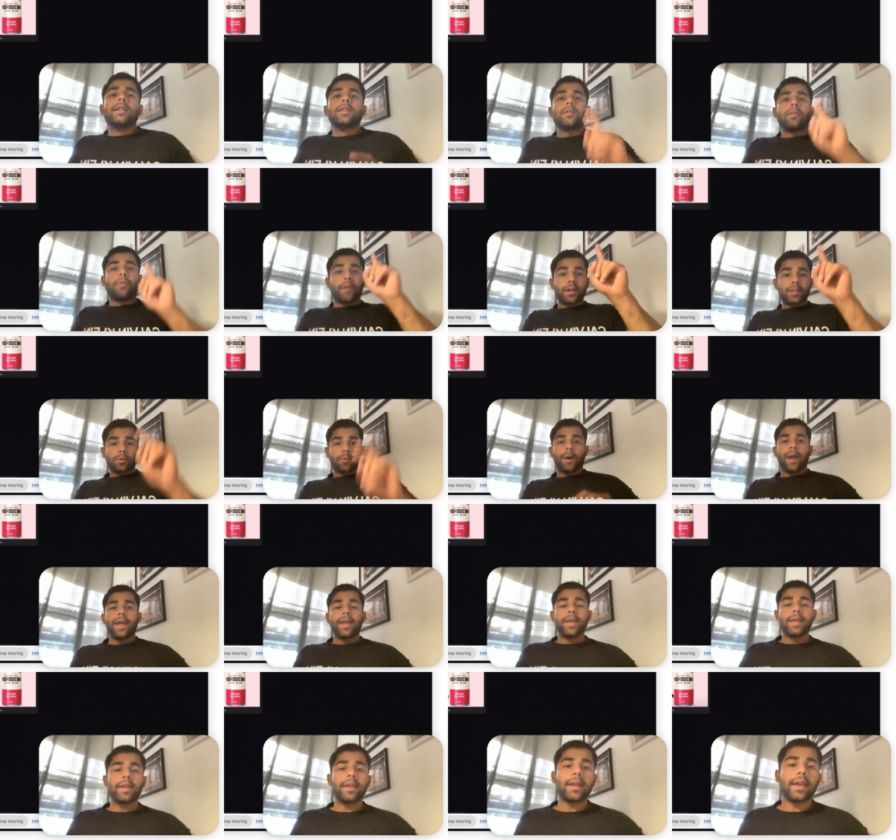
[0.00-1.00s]
First
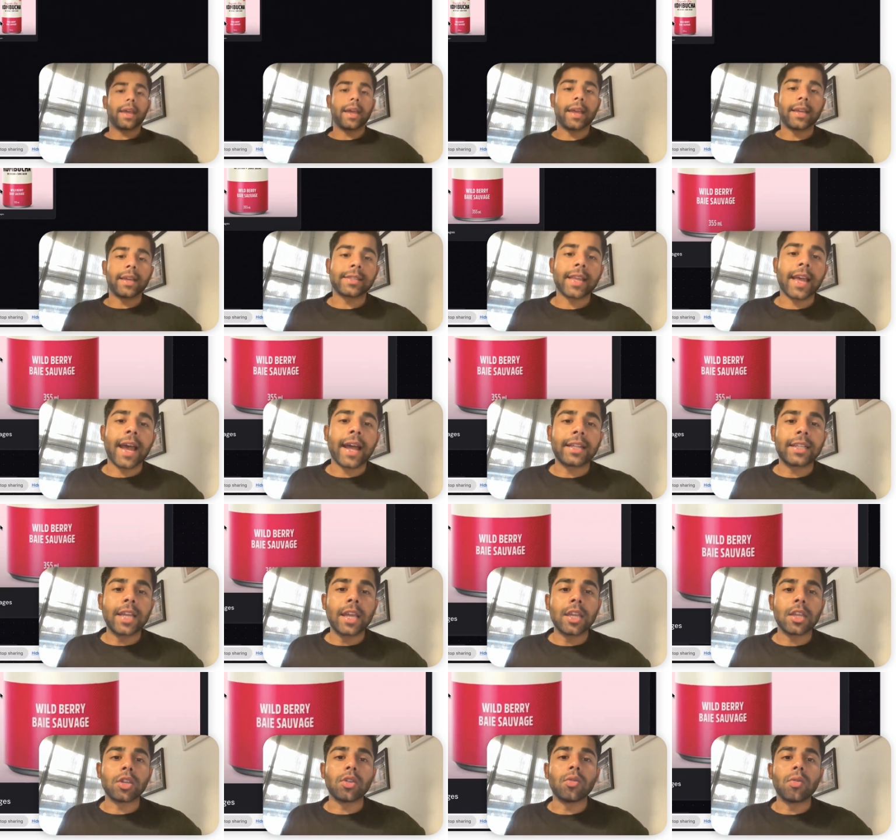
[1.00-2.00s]
way is that
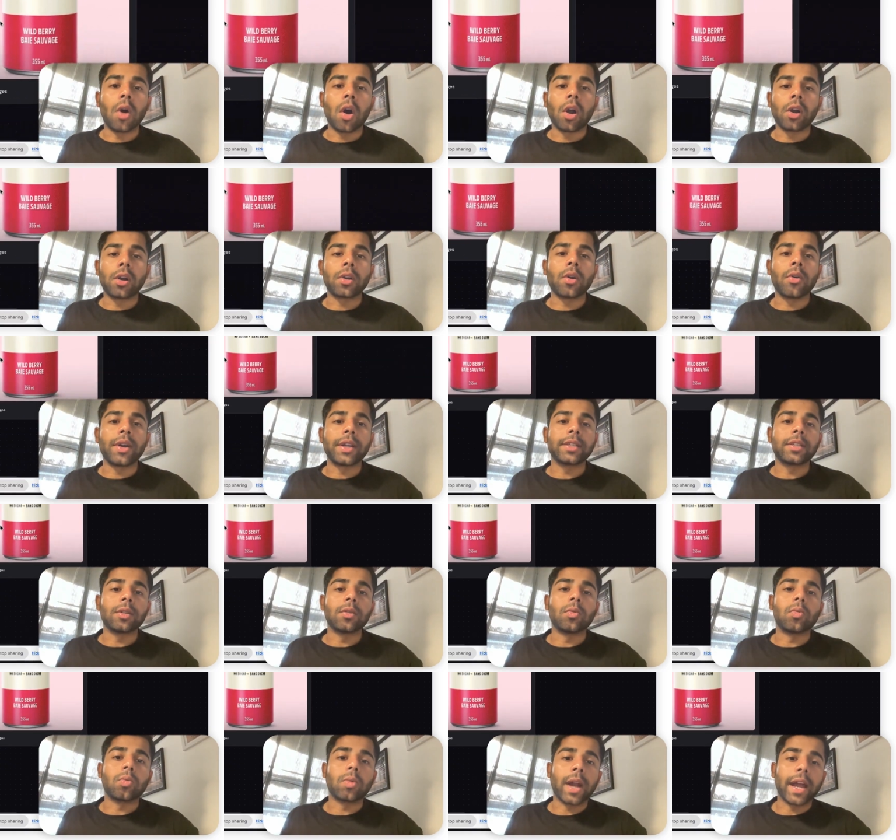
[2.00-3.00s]
you are going to
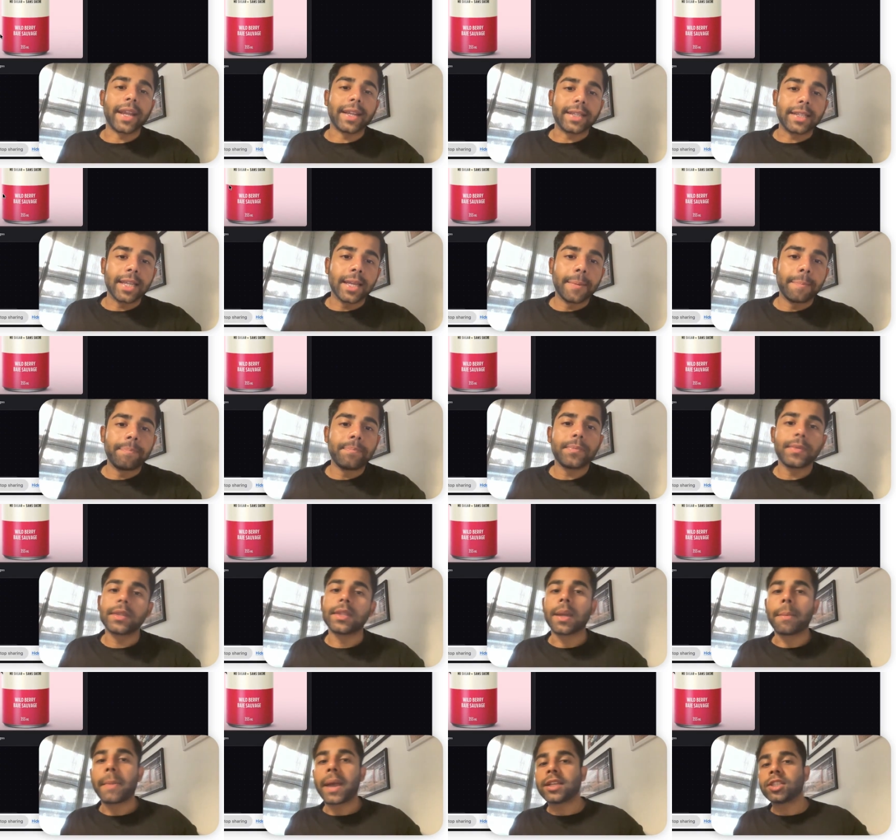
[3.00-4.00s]
write
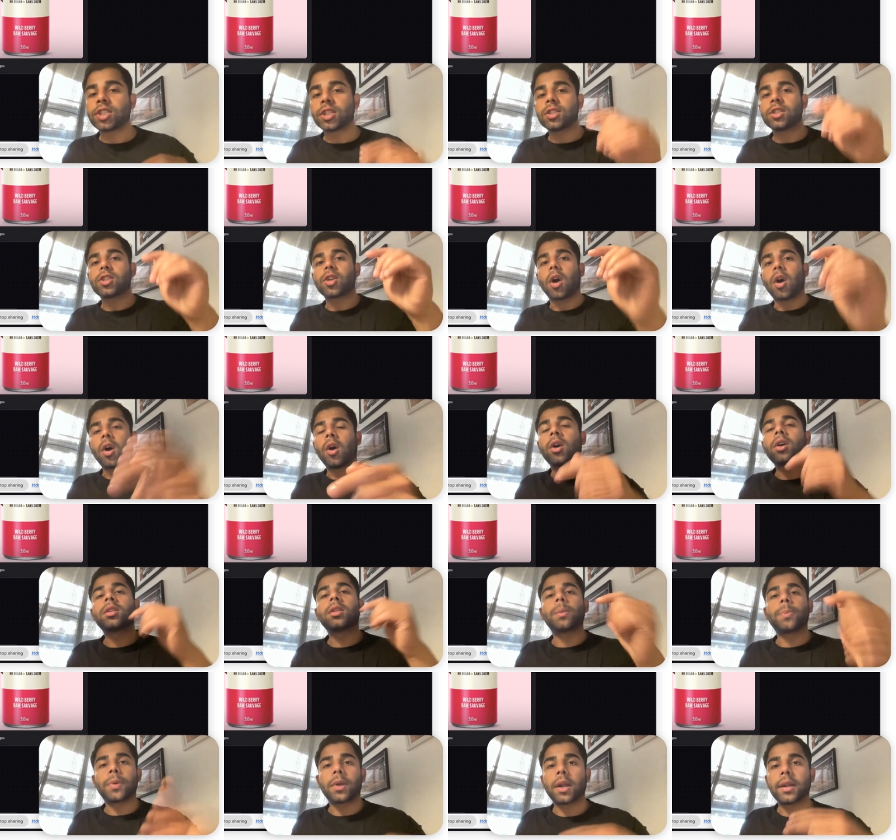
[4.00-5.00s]
dimensions on
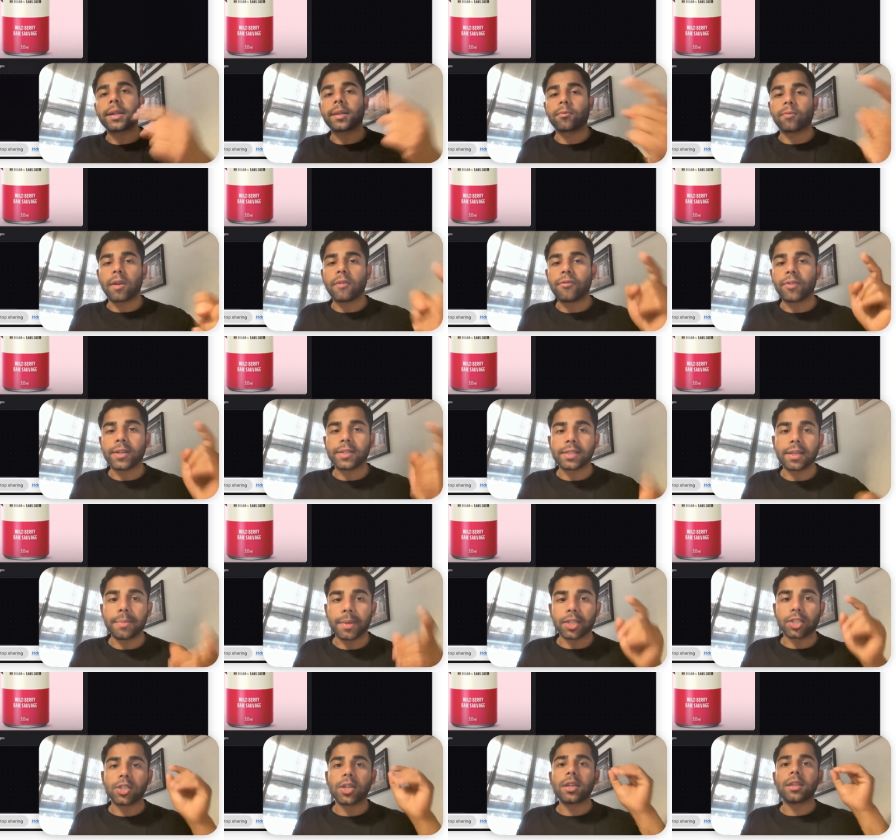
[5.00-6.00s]
the product reference
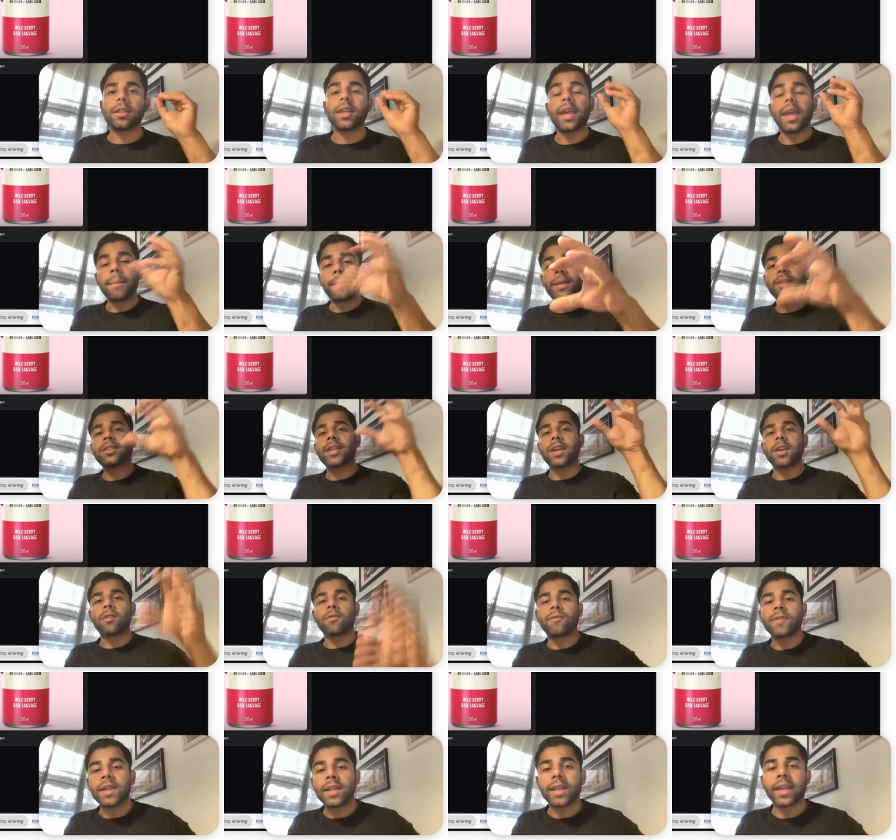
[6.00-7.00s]
image, the image that you're
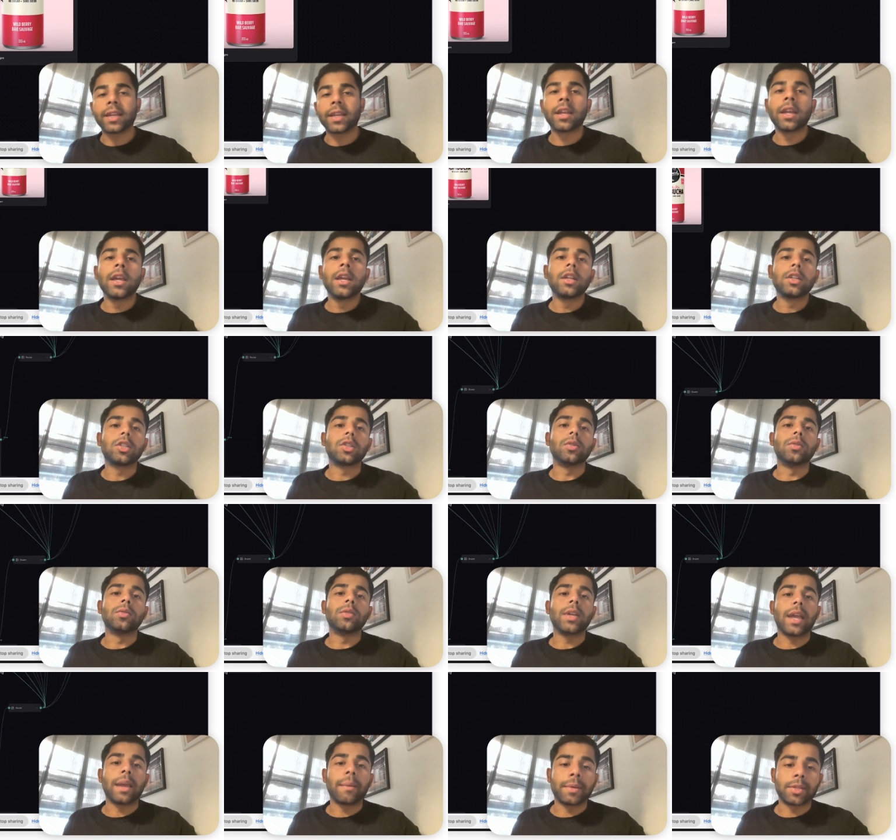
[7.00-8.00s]
feeding to
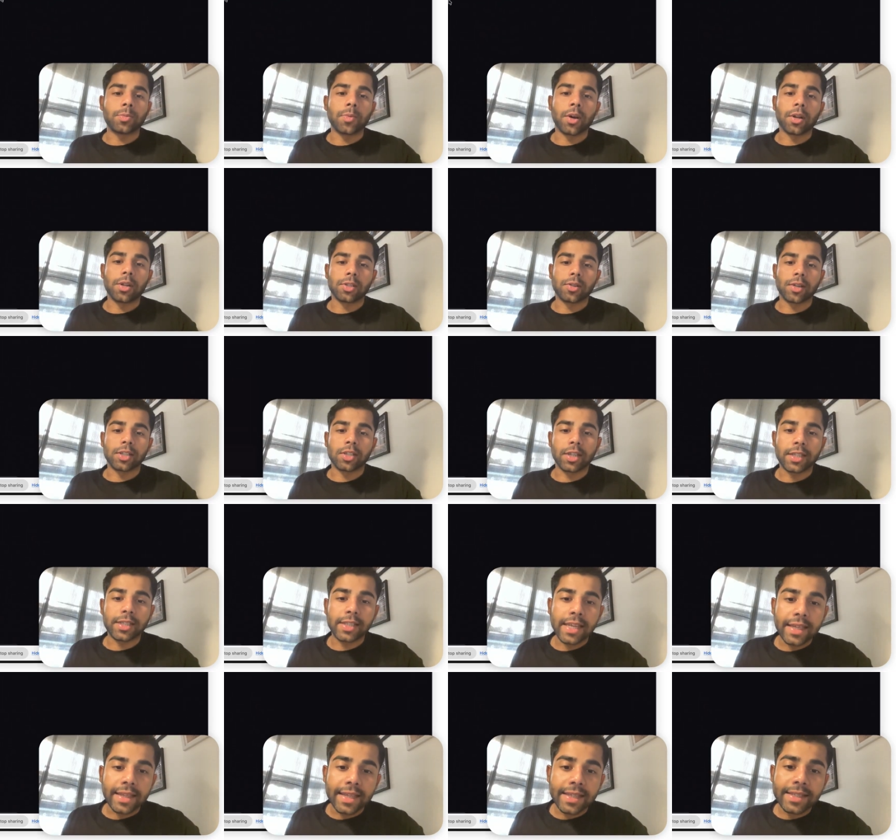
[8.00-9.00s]
the image model. So as you can
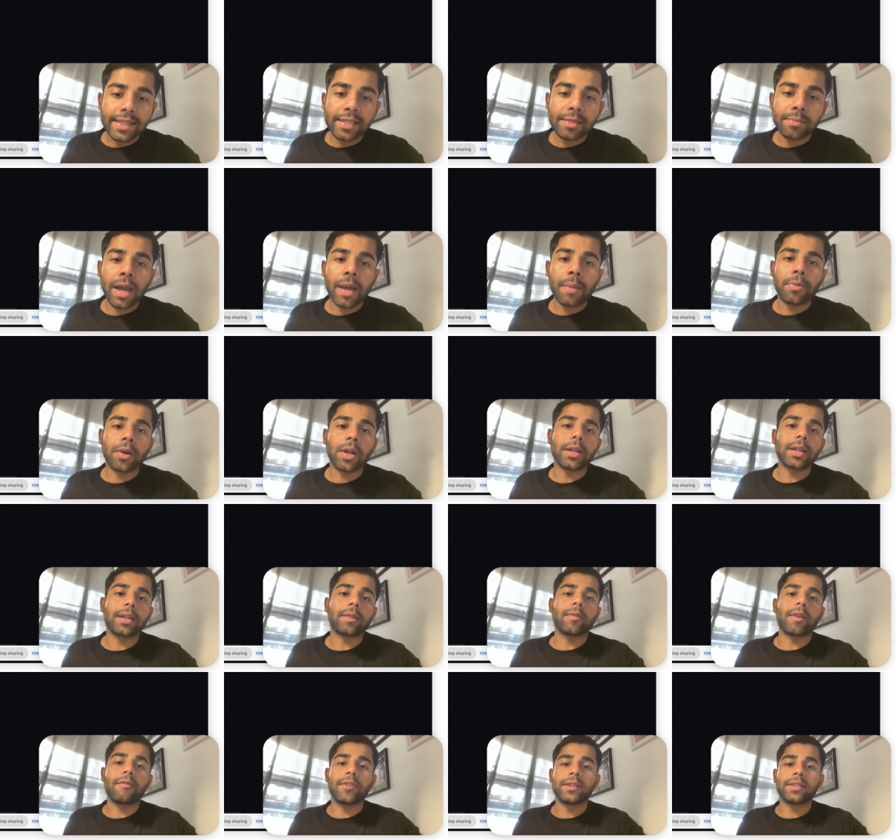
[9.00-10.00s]
see, this is my
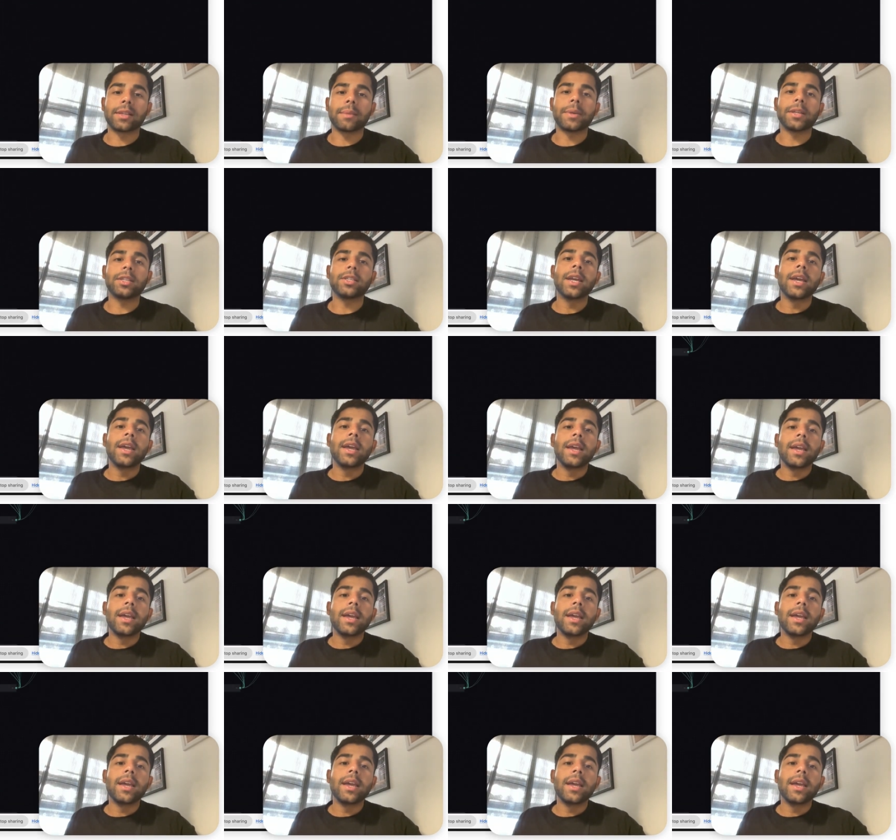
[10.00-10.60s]
product reference image.